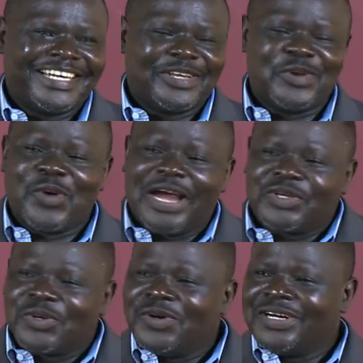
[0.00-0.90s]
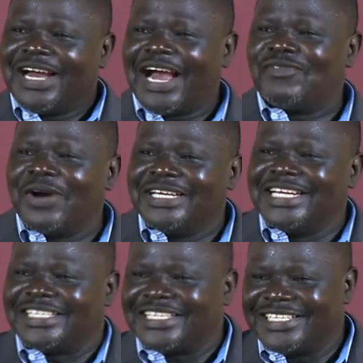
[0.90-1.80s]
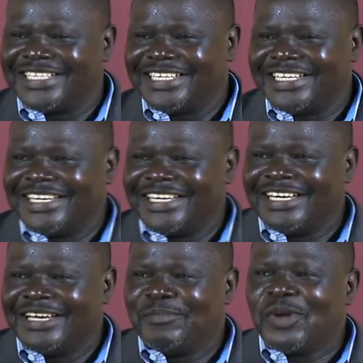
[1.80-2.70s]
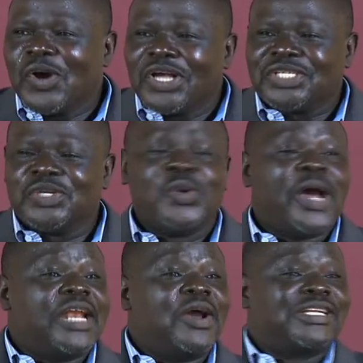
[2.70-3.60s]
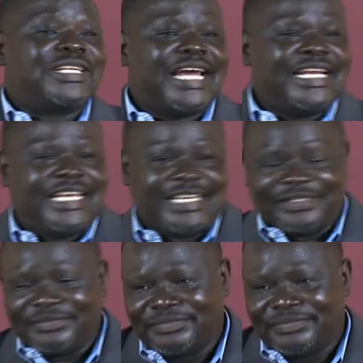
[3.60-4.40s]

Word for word: You want to avoid it because you are not ready.